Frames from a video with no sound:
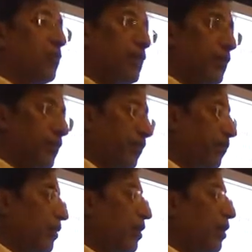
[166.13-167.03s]
Okay.
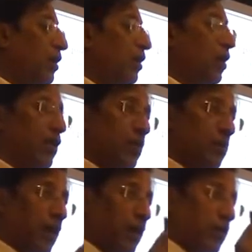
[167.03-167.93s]

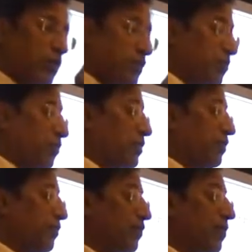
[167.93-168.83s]
Manner of disposal.
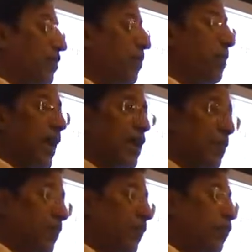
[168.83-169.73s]

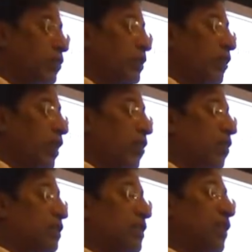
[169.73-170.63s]
Backup of books of
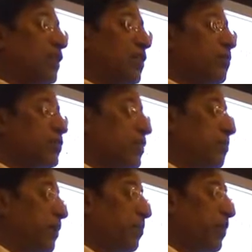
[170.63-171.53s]
records and other books
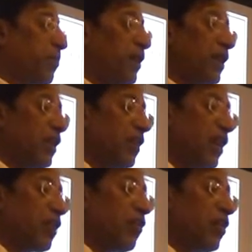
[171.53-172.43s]
of paper maintained in
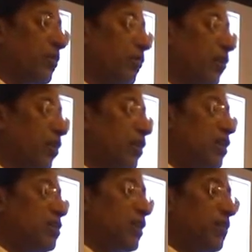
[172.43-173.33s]
electronic mode
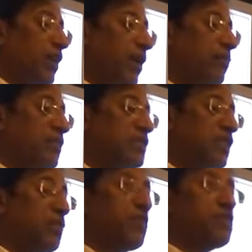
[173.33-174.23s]
shall be kept in
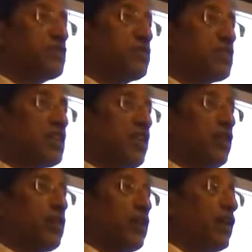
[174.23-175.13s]
servers physically
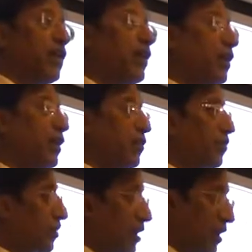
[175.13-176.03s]
located in India. So
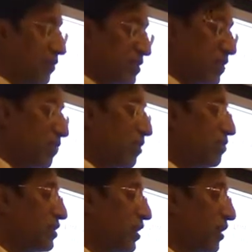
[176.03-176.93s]
you can't have a server
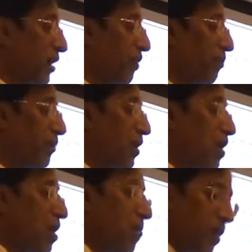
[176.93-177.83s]
outside India.
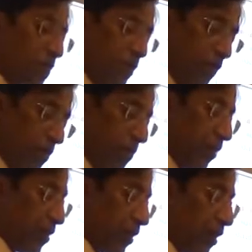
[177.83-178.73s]
But more
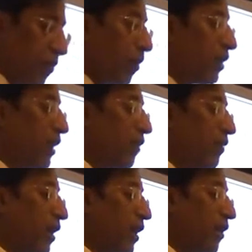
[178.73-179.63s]
importantly, what they
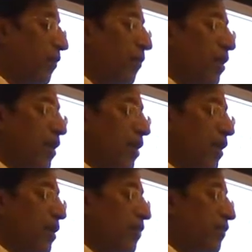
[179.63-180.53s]
have done
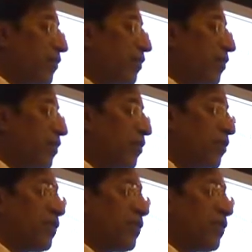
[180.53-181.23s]
is this